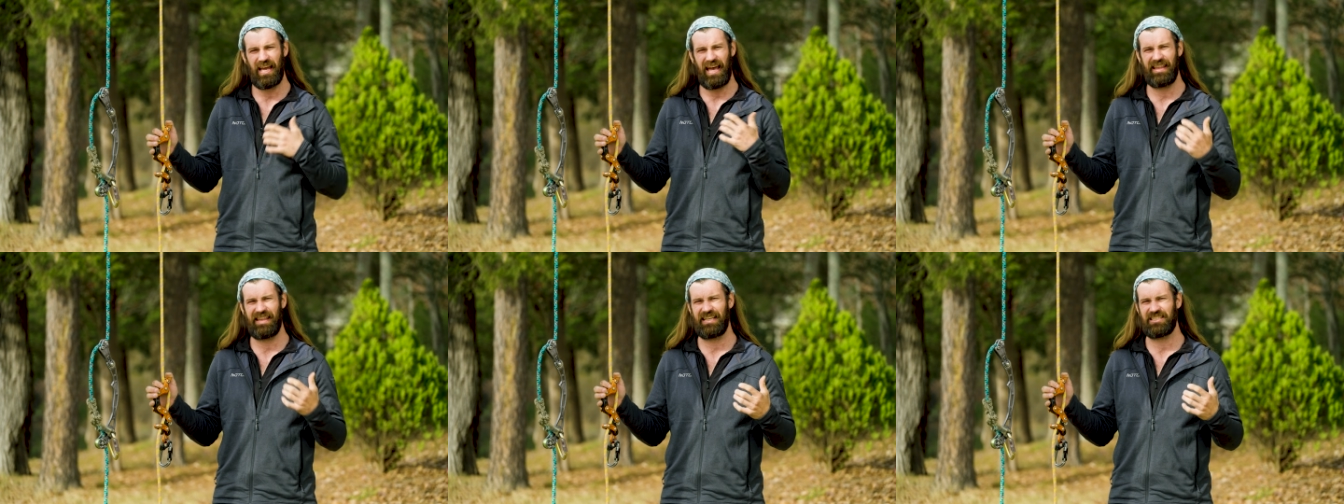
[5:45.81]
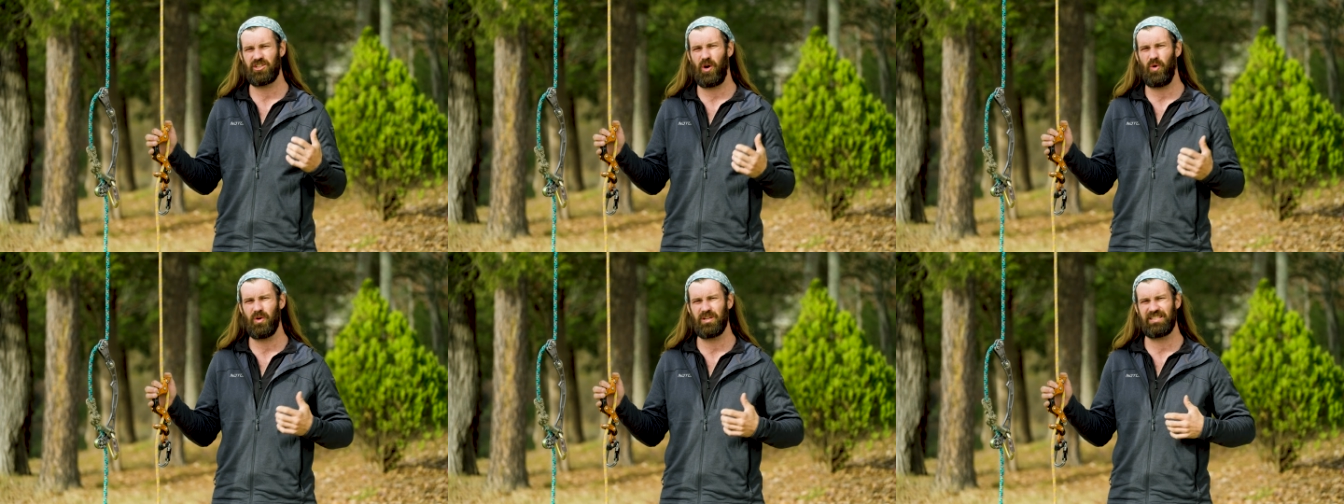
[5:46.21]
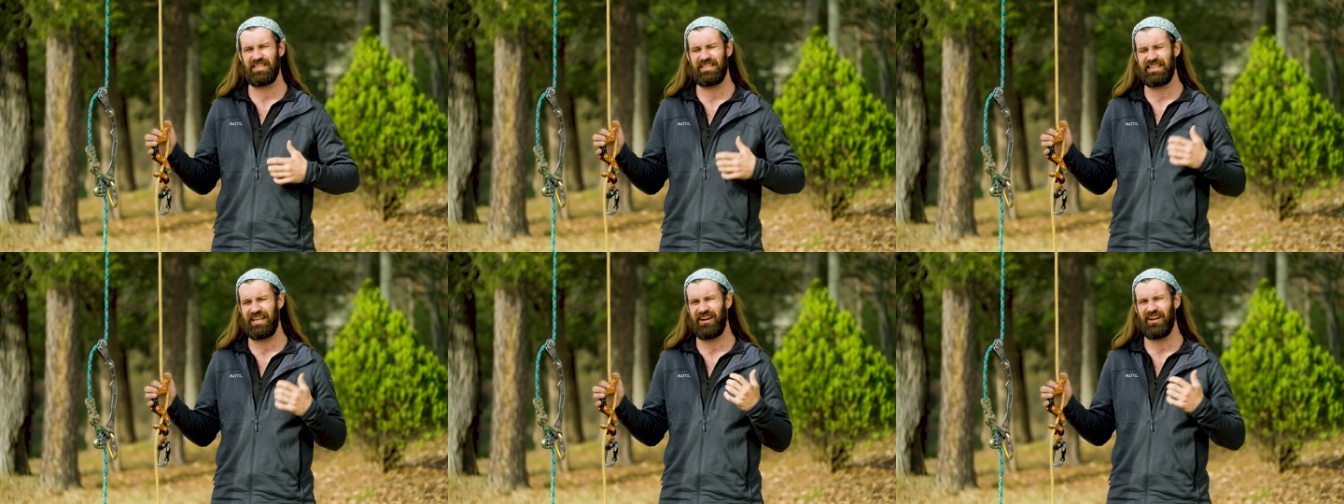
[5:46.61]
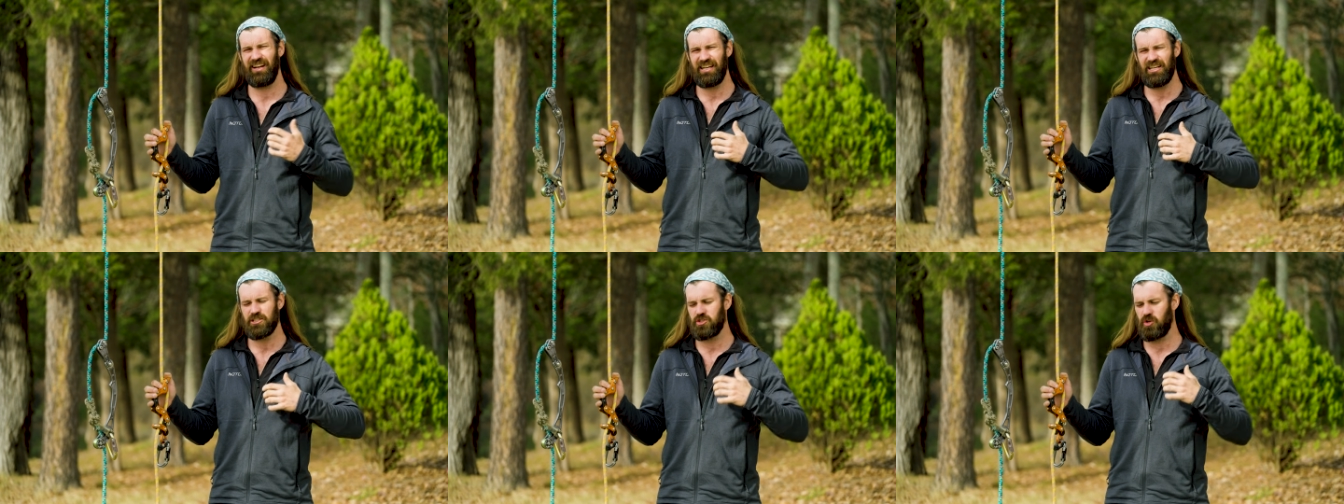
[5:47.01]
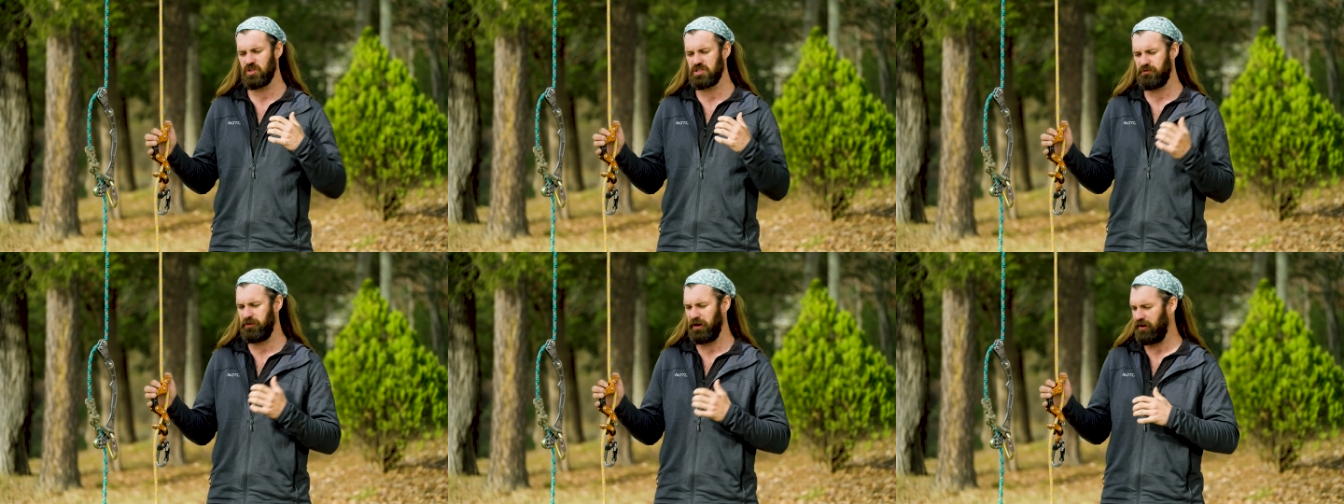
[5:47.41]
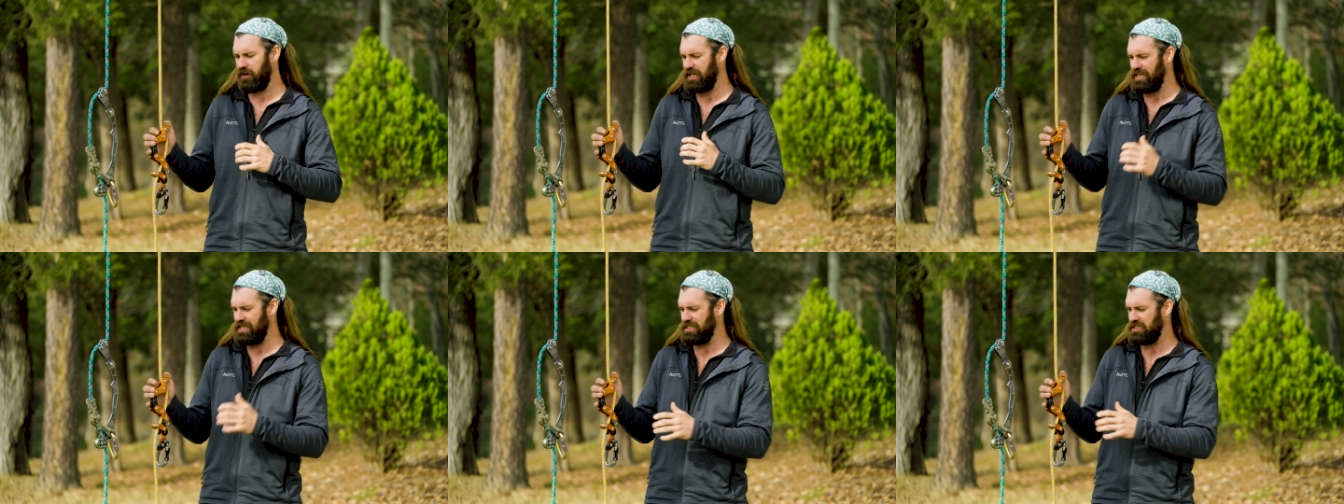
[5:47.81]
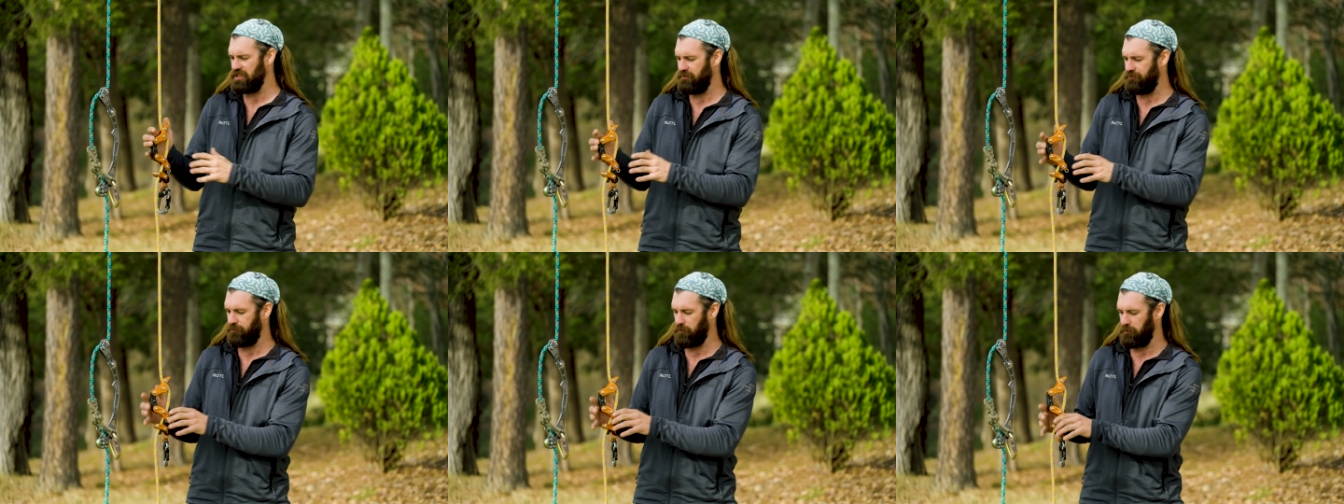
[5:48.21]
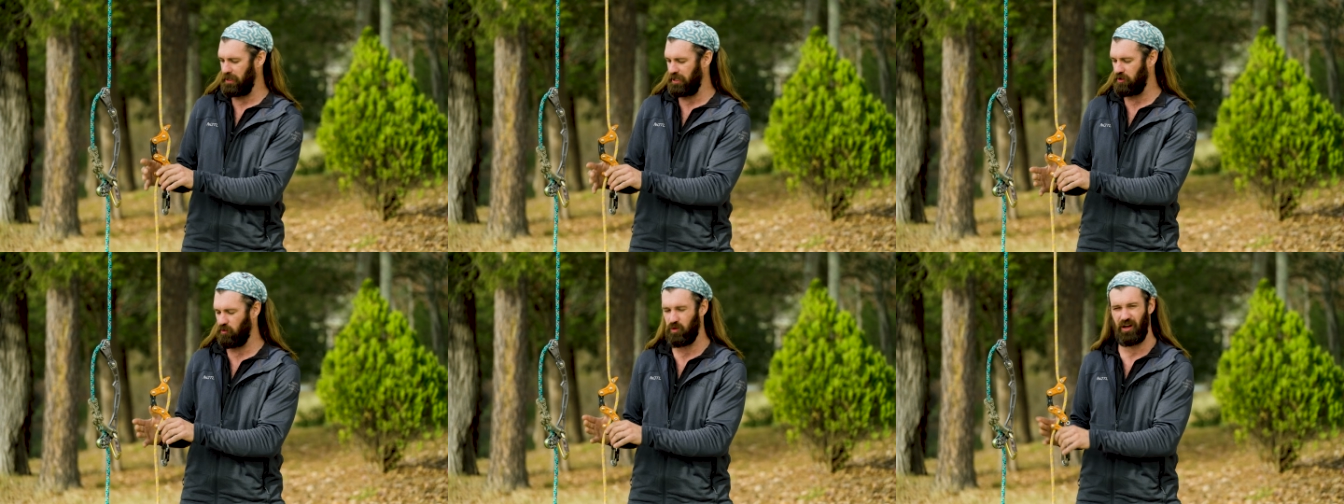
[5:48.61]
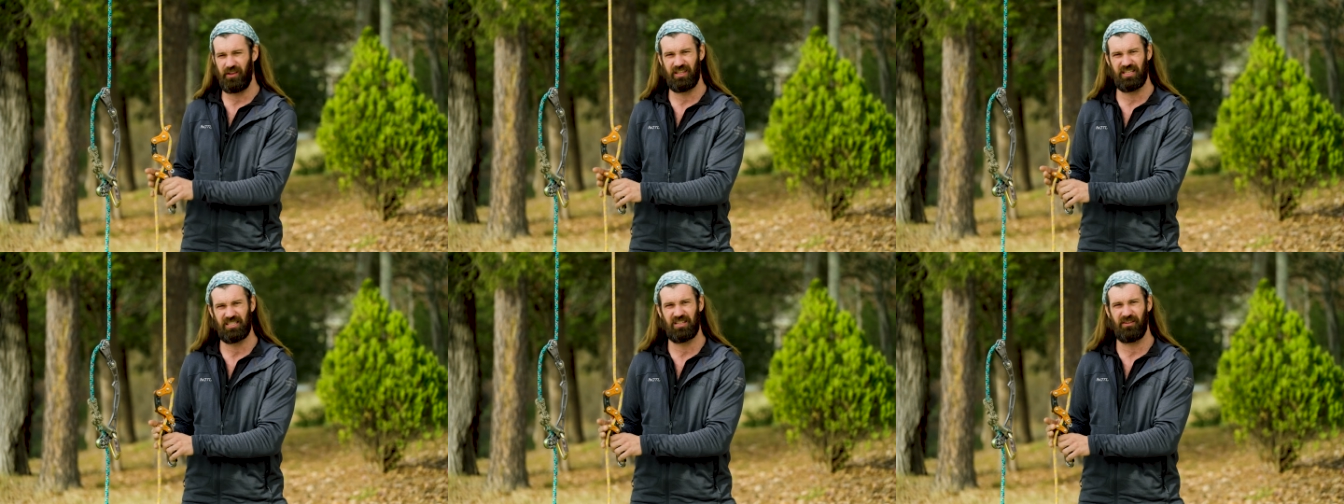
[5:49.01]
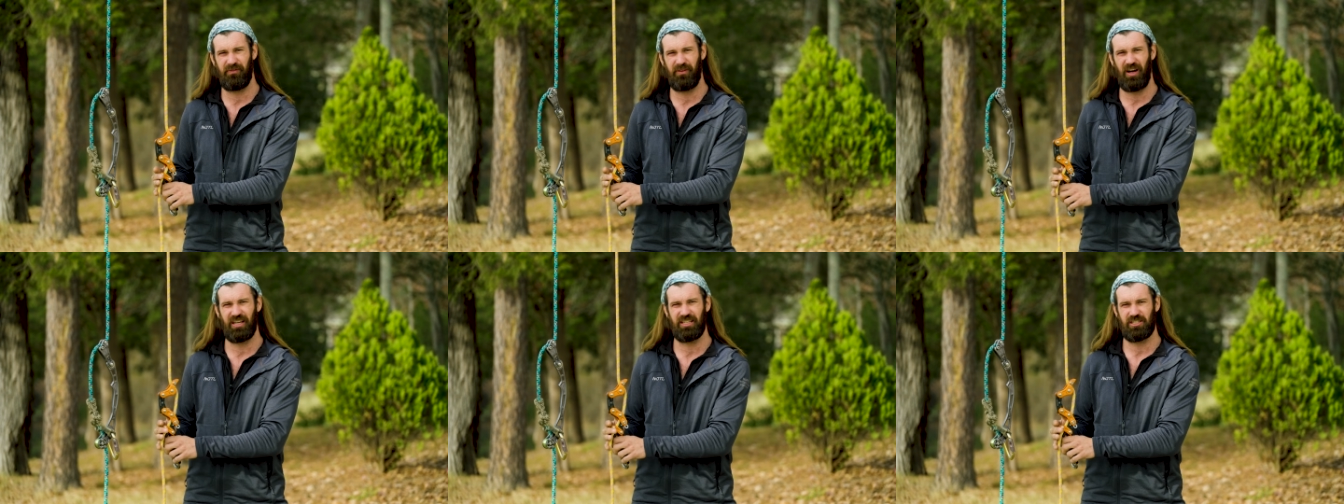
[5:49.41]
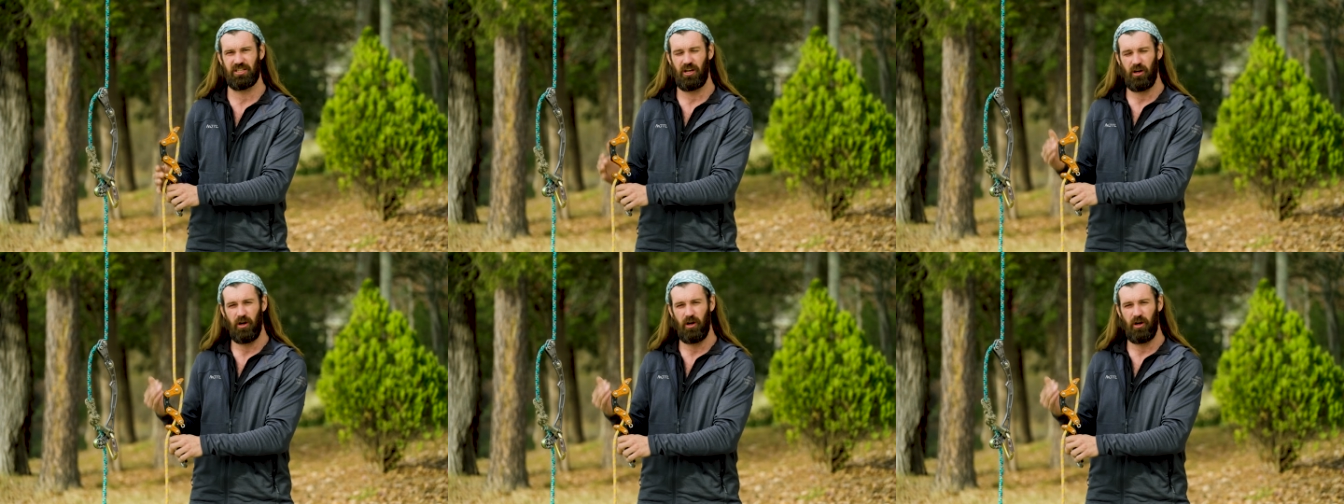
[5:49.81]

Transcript: And that's always in there. So it's very easy for me to run this device